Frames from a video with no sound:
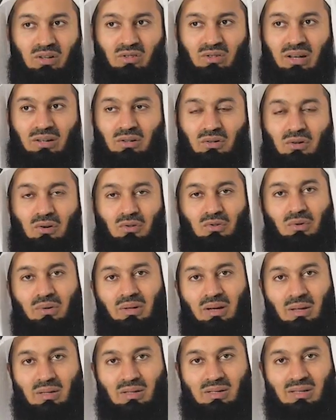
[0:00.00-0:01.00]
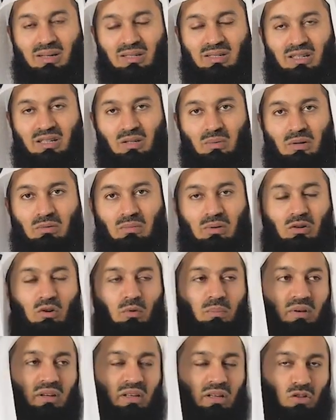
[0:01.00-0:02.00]
we're trying to go to another city, when we're
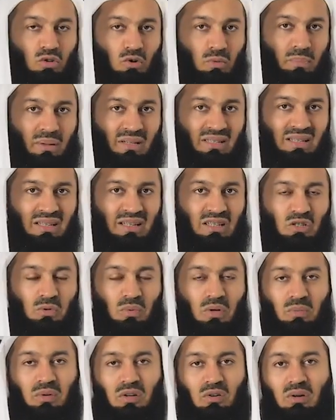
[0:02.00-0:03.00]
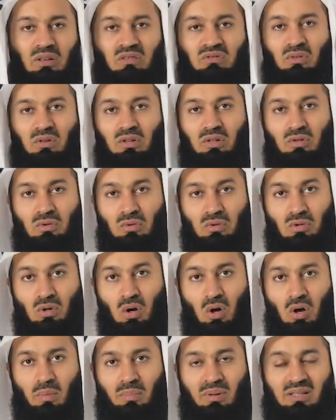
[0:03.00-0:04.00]
opening a new business, when we're going for a new
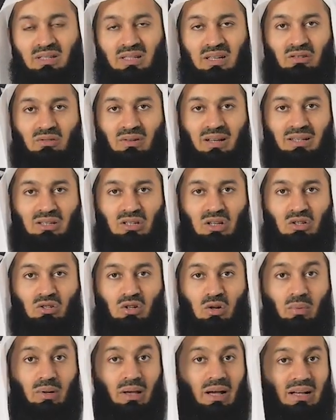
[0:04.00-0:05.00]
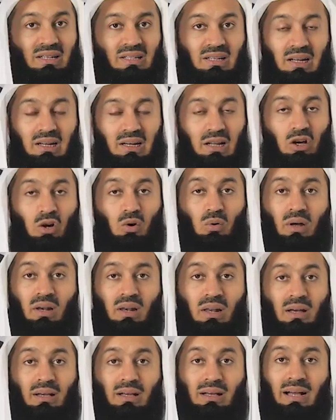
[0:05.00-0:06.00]
job, etc., etc., we ask Allah, Oh
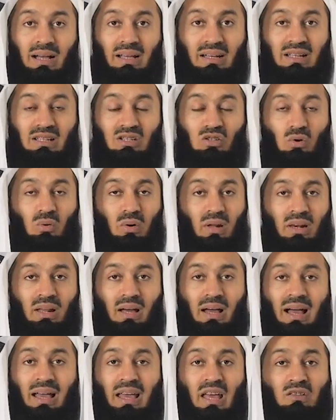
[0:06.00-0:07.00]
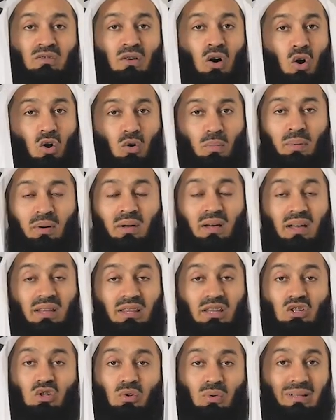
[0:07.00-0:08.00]
Allah, guide us. Oh Allah, I have hope
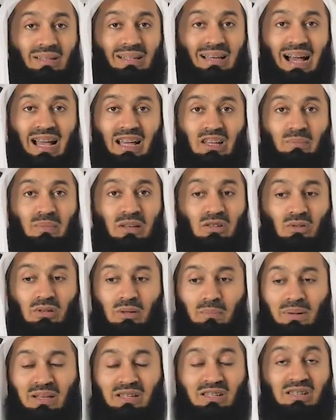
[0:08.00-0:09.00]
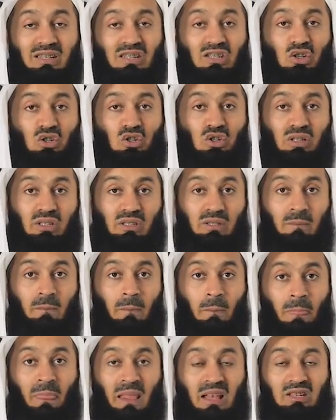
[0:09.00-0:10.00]
that you will guide me to the best decisions.
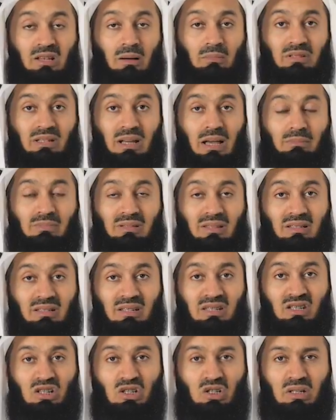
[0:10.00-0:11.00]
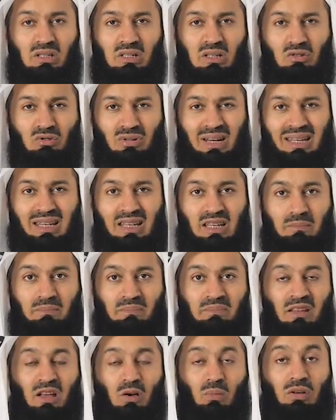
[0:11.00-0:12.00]
Sometimes the decisions are tricky.
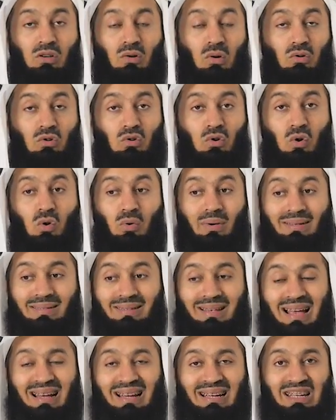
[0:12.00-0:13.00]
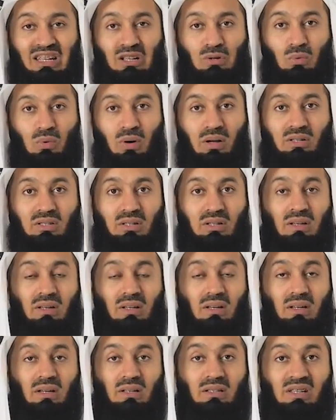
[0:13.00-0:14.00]
We don't know exactly what
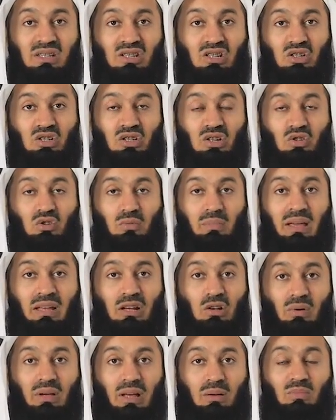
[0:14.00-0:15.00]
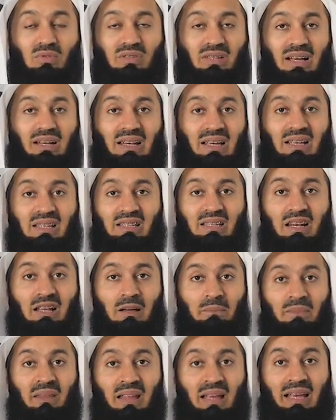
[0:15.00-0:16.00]
decision to make. Look at Musa alayhi
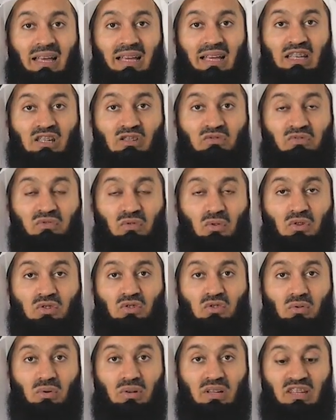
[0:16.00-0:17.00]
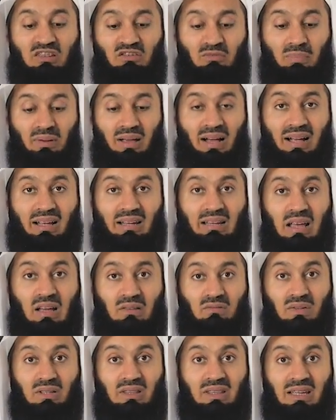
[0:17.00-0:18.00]
salam. He's forced to leave behind
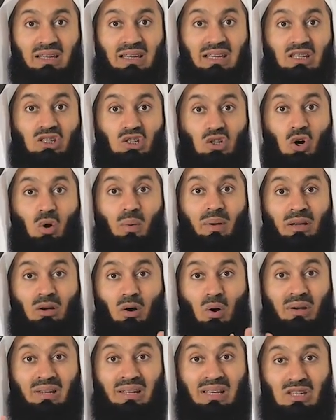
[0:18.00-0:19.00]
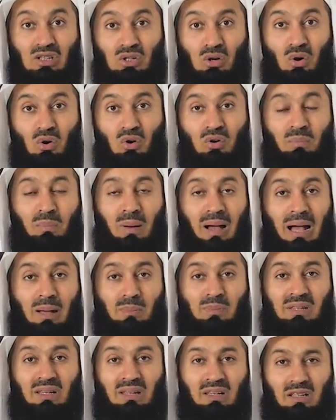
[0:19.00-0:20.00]
everything. He's going on his own,
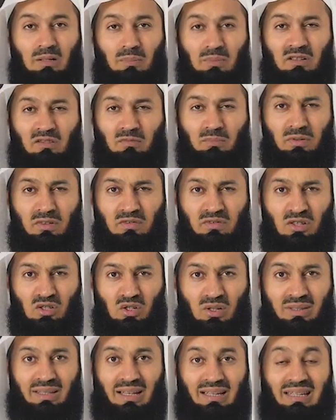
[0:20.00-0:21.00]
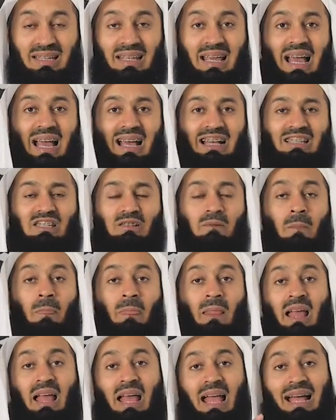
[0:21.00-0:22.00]
perhaps a little bit of provision that he has,
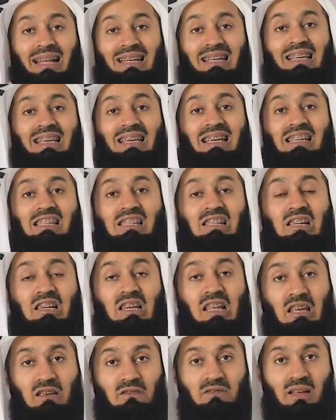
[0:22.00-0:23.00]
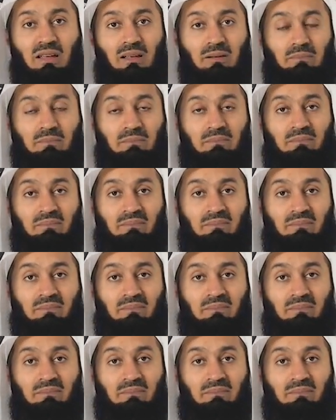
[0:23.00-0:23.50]
and he is leaving.